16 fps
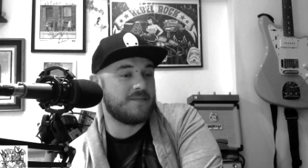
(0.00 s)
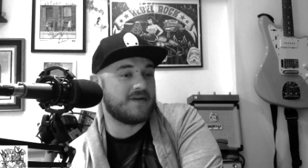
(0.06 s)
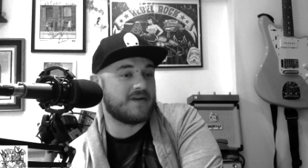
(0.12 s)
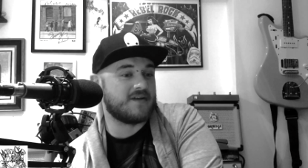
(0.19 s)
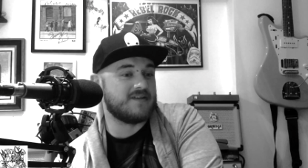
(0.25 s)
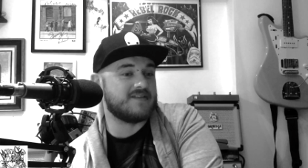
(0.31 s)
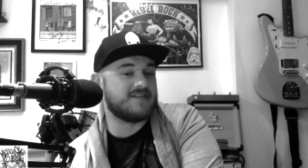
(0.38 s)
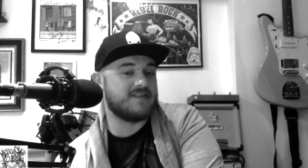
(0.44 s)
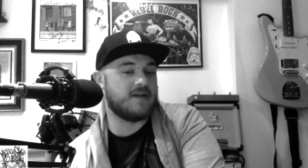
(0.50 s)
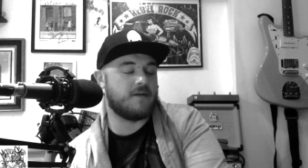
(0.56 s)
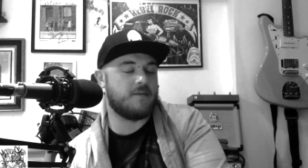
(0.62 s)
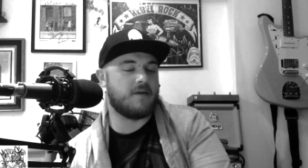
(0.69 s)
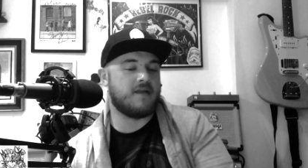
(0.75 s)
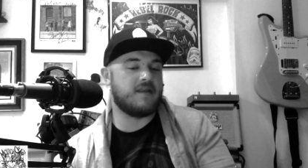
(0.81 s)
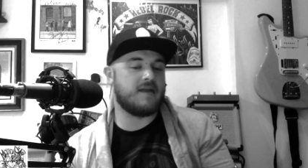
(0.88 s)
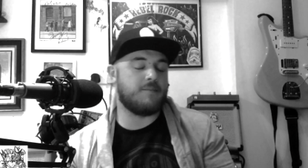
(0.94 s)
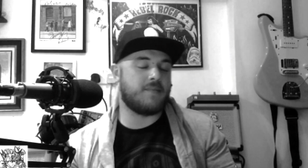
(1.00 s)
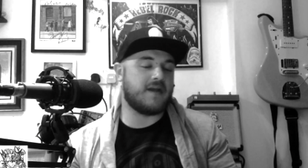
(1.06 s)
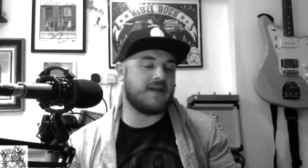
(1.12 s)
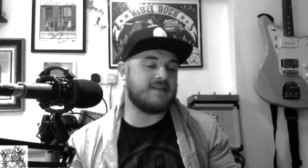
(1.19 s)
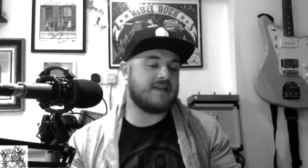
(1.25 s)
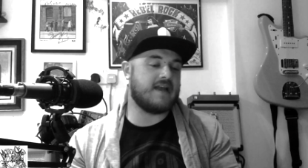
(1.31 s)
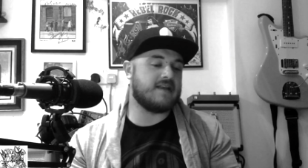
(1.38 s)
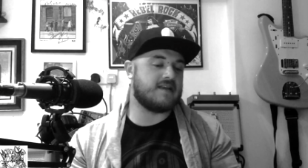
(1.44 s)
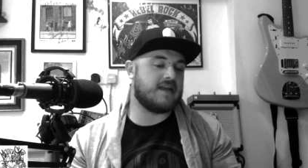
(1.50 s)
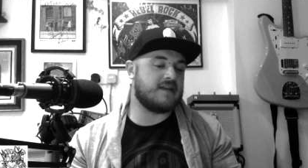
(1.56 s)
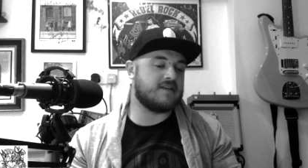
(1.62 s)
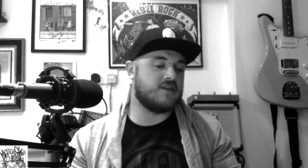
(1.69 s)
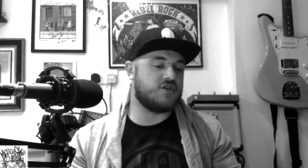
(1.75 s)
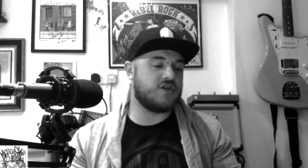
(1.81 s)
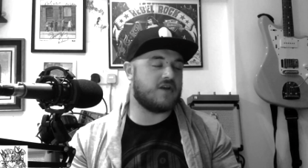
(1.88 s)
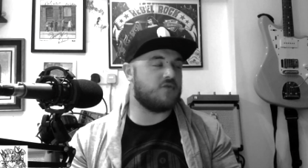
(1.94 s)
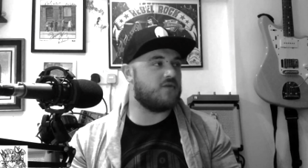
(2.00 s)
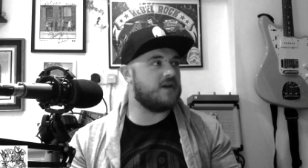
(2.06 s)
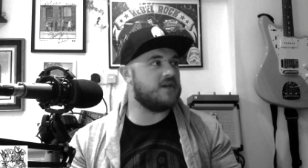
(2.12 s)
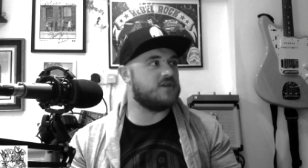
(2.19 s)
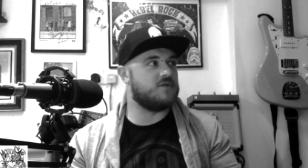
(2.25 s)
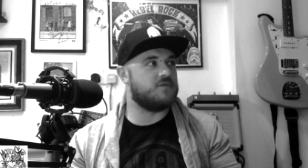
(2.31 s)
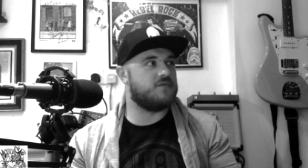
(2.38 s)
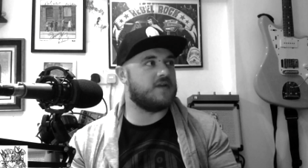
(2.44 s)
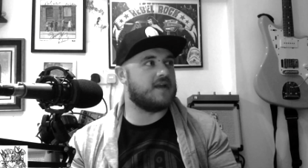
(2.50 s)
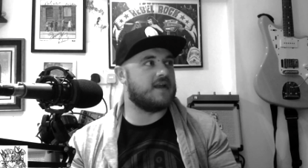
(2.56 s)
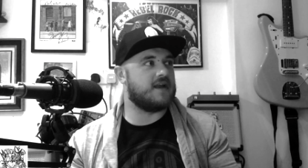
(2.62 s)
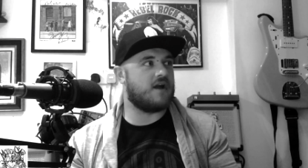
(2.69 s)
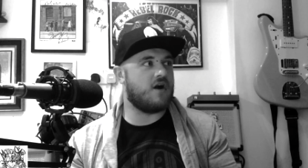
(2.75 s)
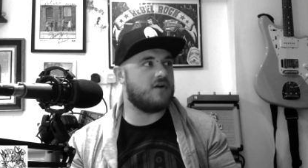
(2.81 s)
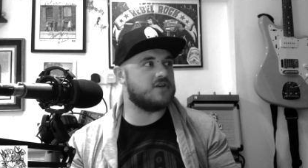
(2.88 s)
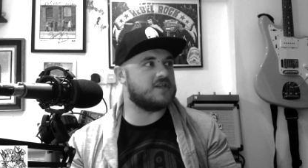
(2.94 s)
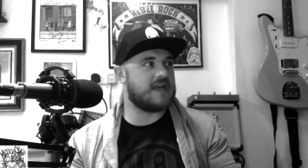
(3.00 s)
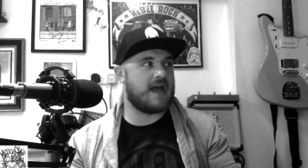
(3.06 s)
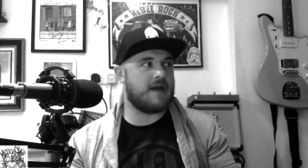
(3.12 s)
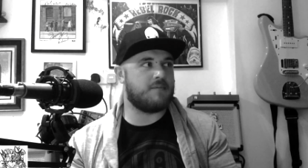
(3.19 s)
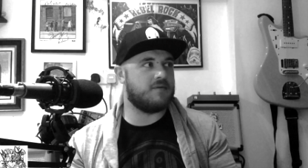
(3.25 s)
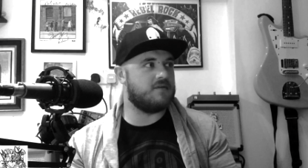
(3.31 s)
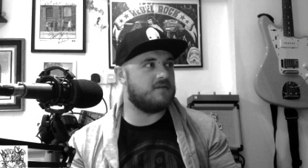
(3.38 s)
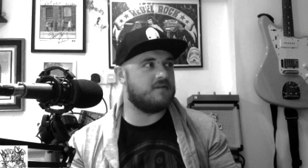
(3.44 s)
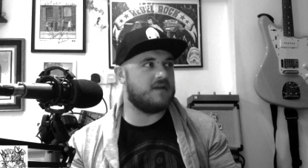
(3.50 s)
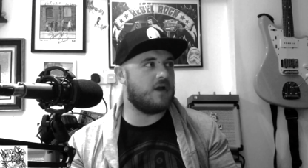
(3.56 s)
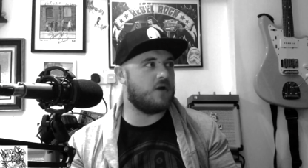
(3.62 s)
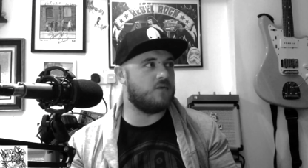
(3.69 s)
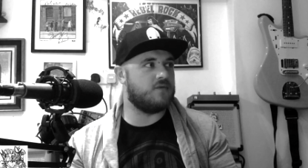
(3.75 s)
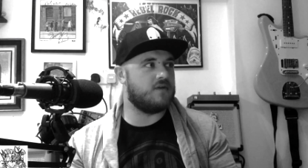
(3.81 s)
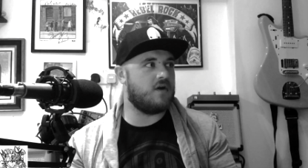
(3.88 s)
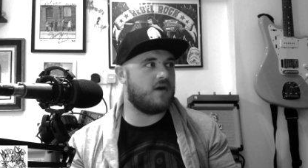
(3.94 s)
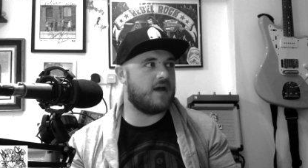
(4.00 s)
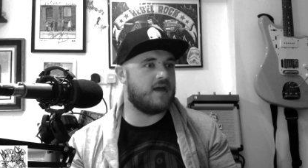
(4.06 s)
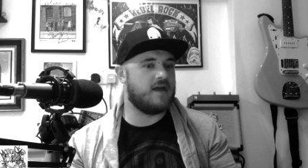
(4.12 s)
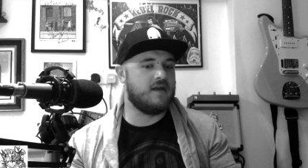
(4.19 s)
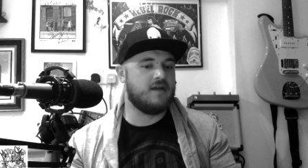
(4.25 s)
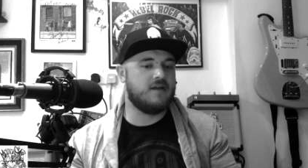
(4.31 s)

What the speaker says: Because, but he said it's a generational thing. It can't just happen overnight.